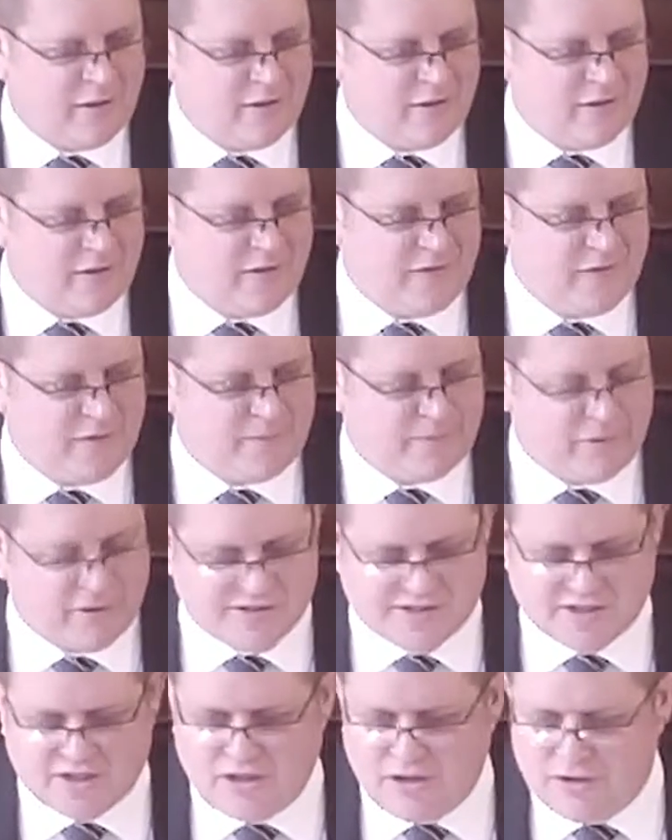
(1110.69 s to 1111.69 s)
Uh, the
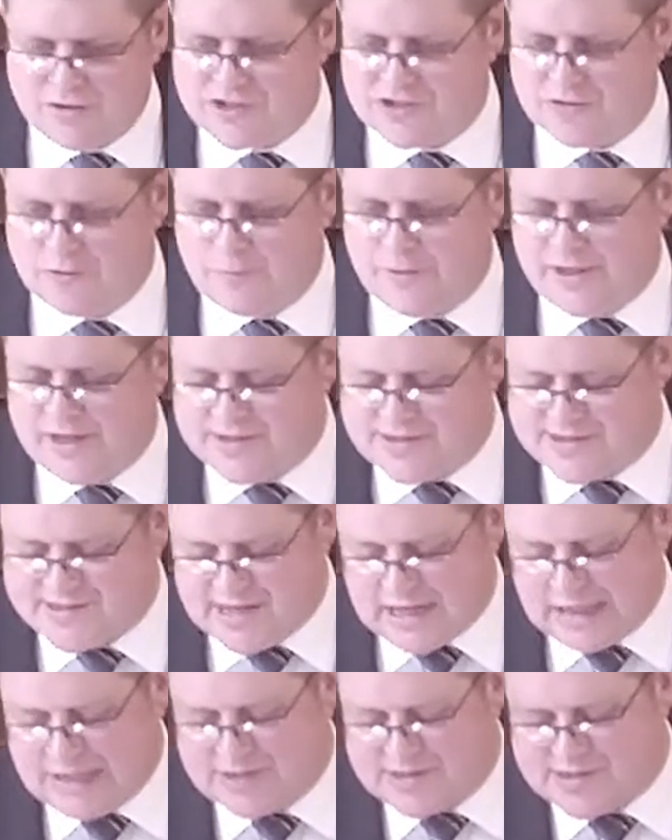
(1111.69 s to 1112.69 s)
prosecution would be
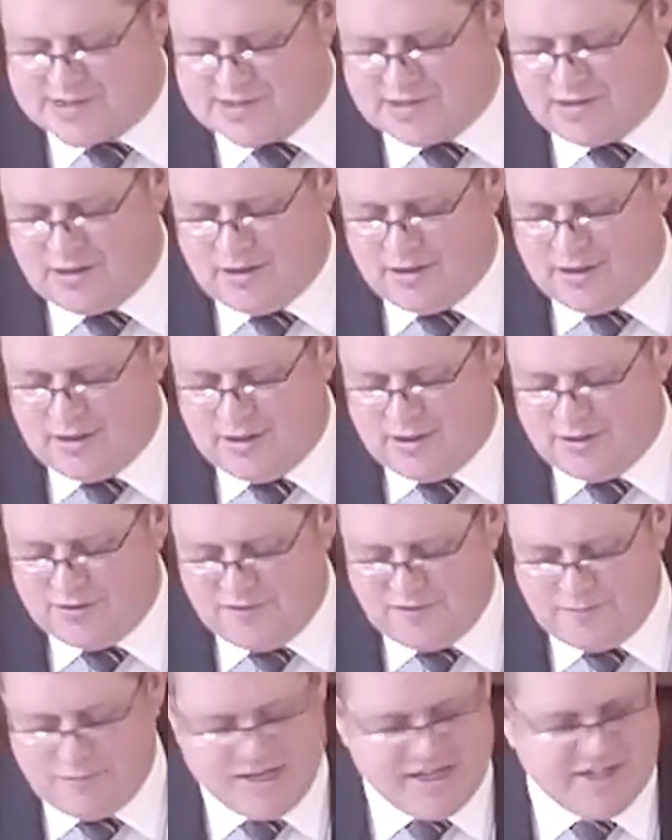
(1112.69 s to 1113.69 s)
incensed.
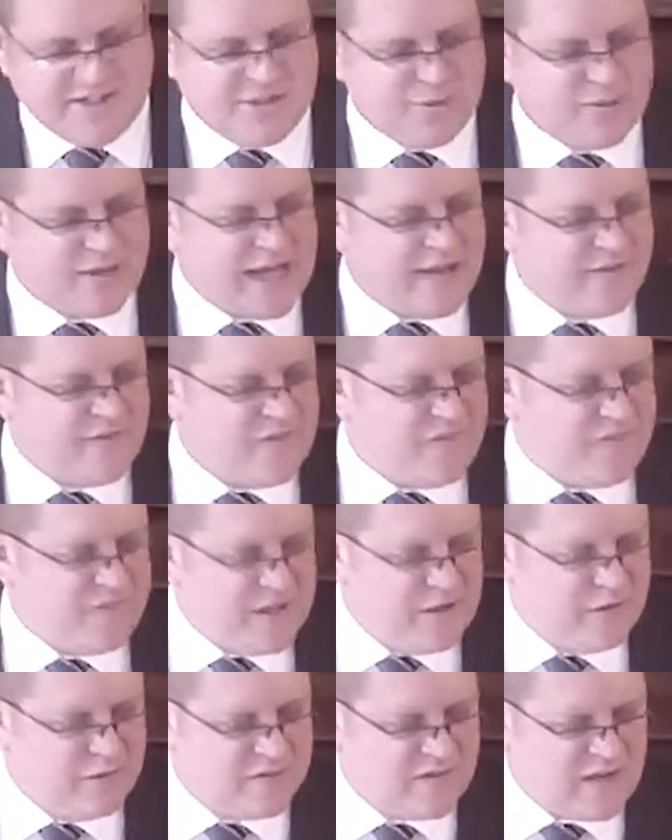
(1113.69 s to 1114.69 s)
The media would have a
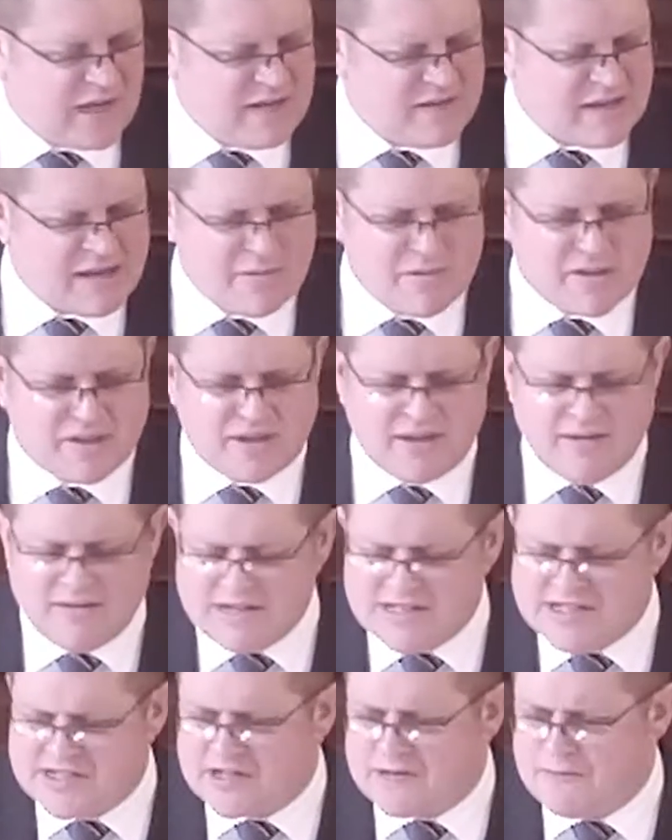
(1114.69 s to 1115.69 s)
field day. They would think
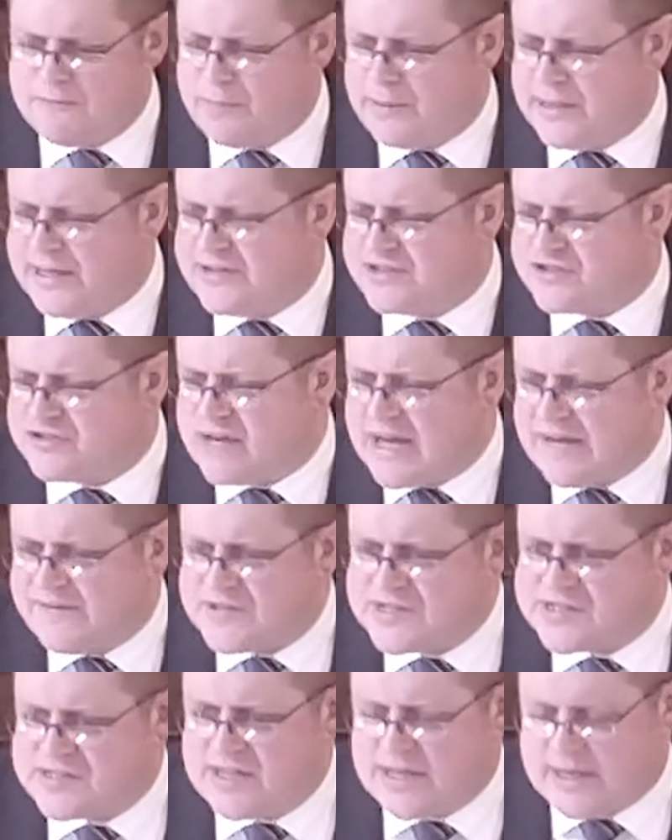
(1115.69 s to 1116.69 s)
this is complete
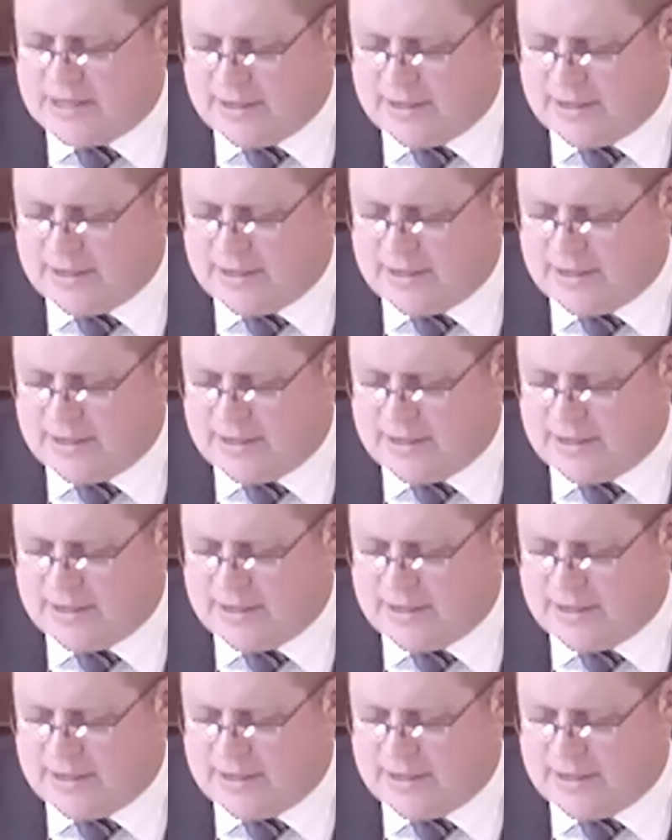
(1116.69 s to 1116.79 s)
travesty.